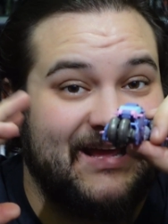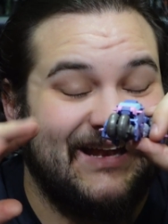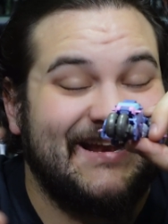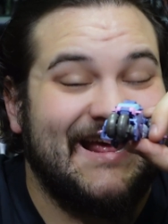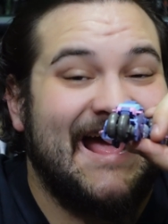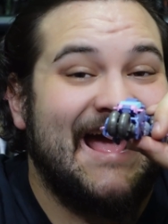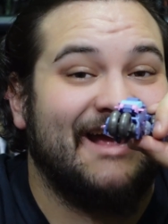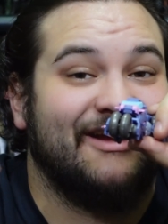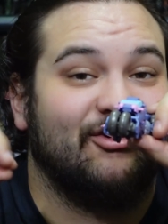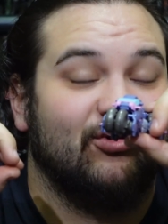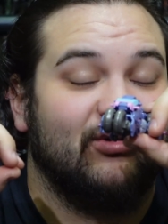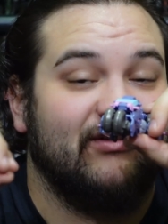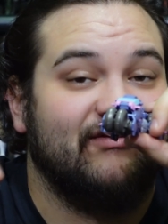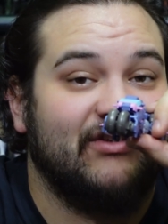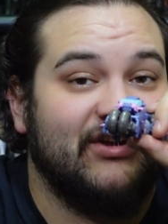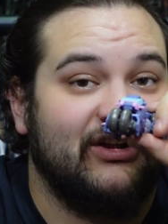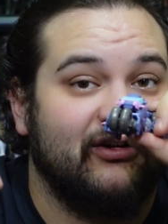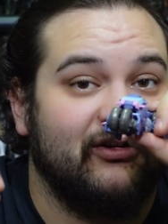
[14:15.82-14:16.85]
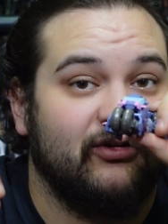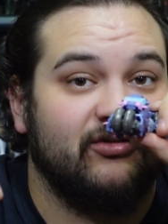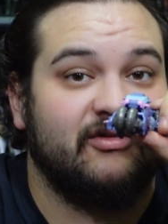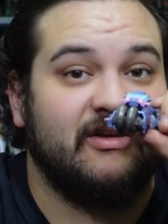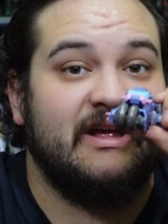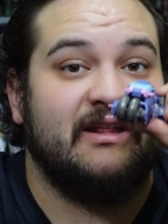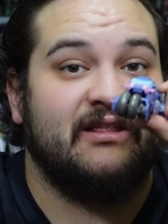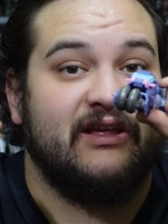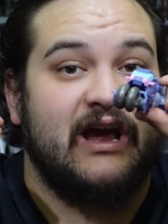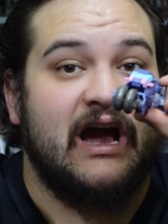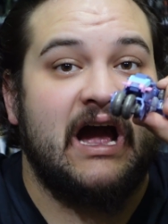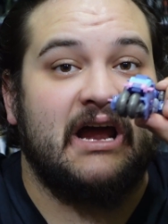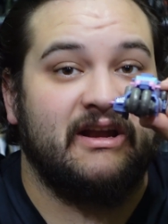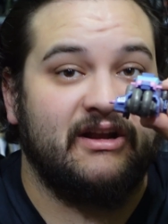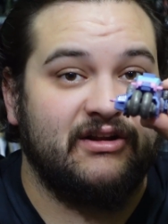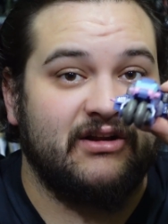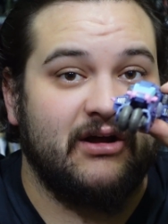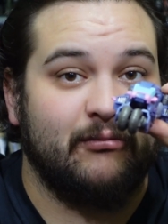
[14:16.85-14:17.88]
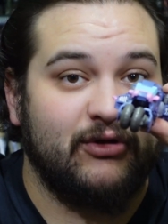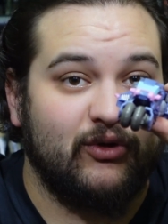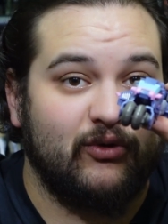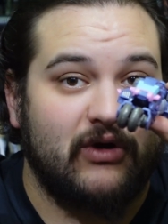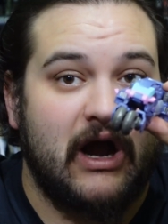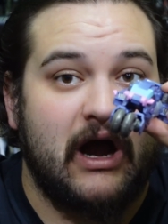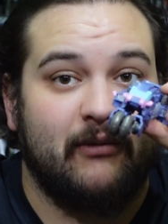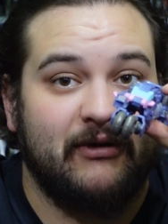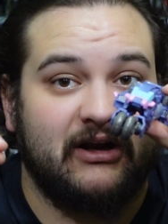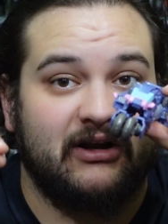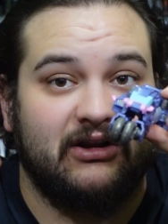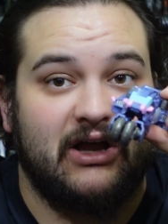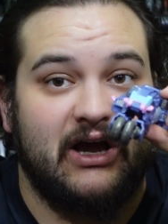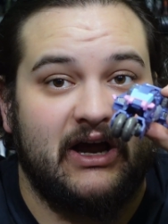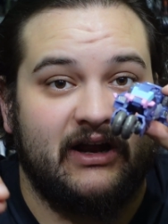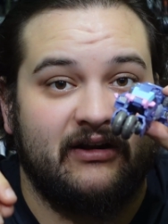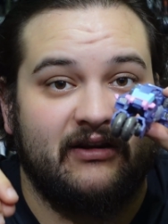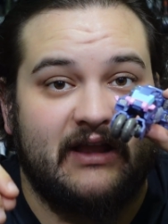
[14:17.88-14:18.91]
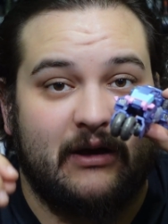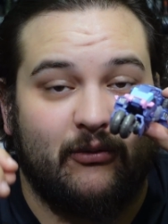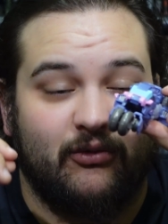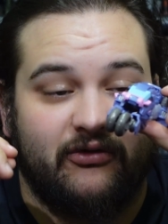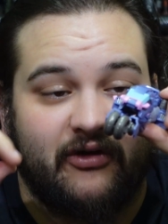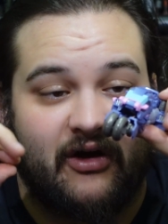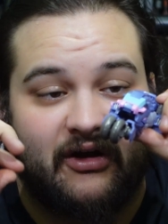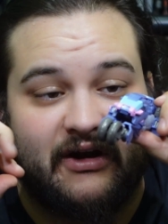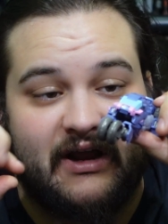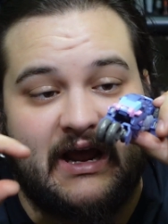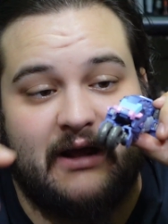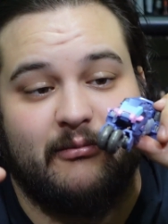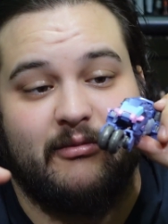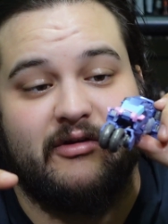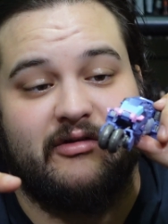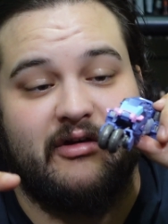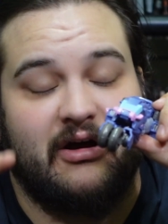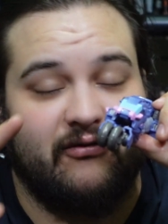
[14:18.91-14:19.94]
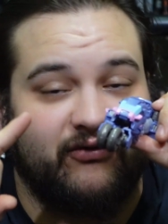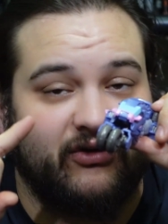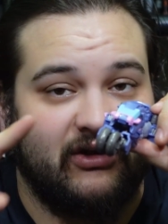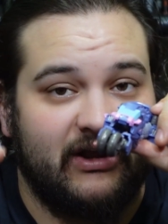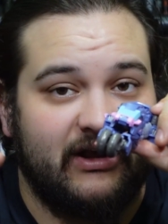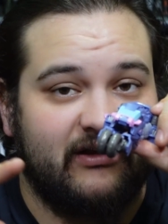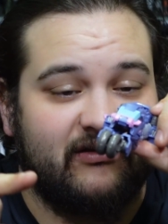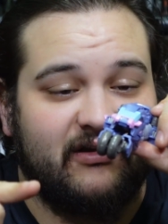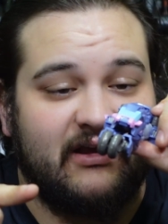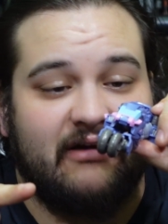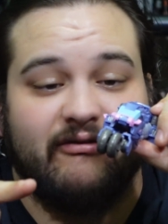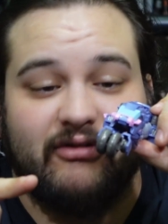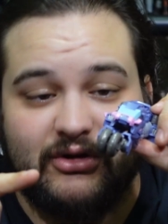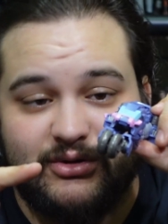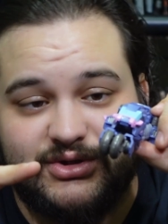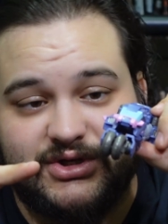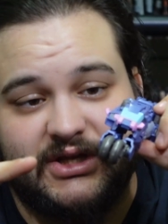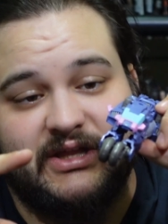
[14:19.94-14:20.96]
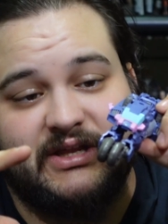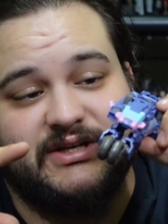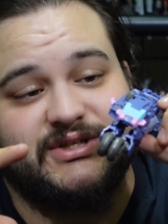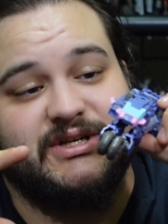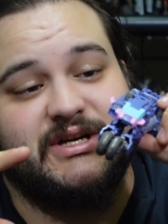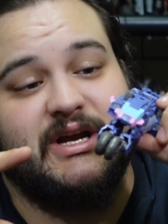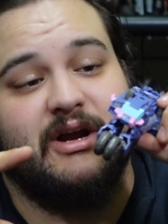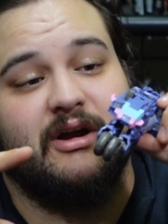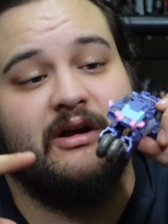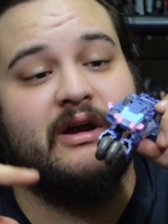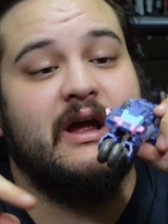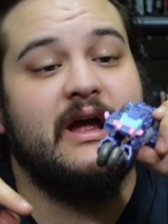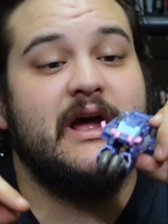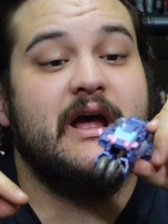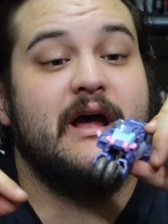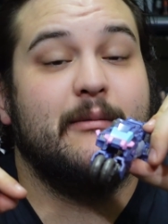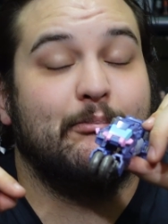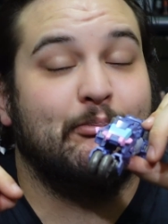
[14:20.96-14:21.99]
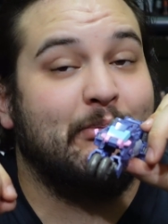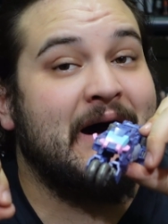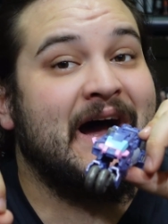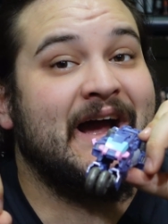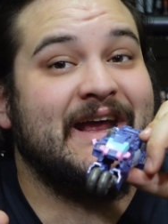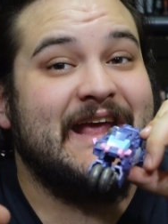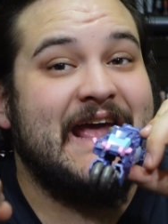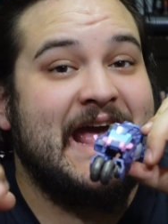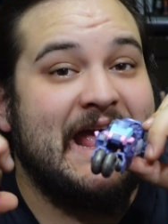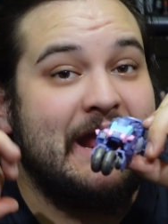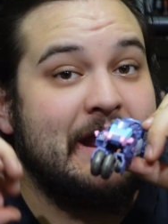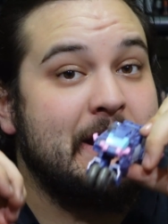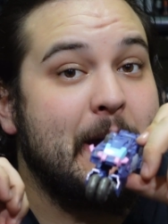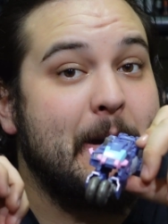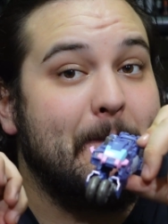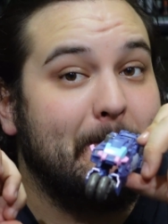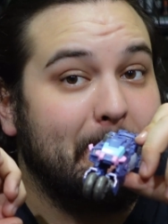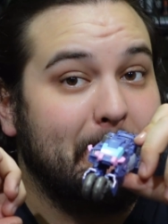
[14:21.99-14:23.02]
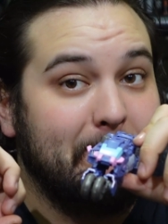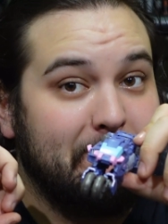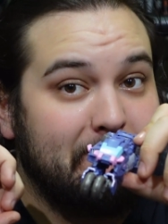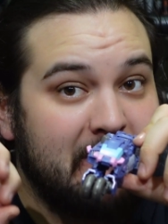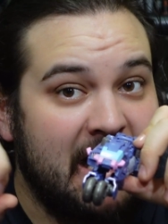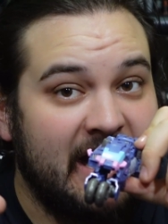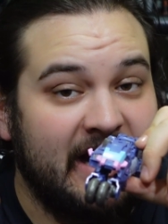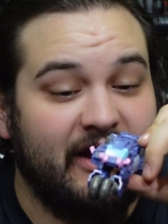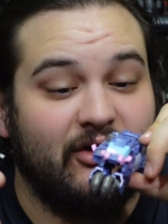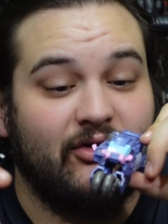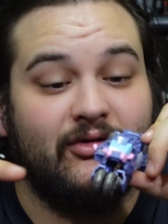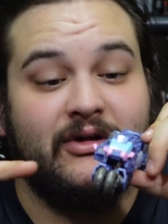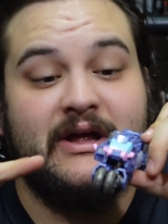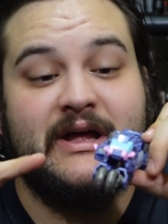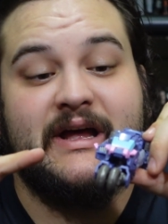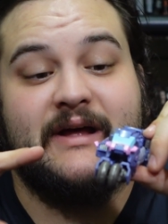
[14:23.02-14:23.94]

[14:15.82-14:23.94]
inaccurate figures in the IDW comic line that was on Amazon for Legacy Evolution this year by a mile.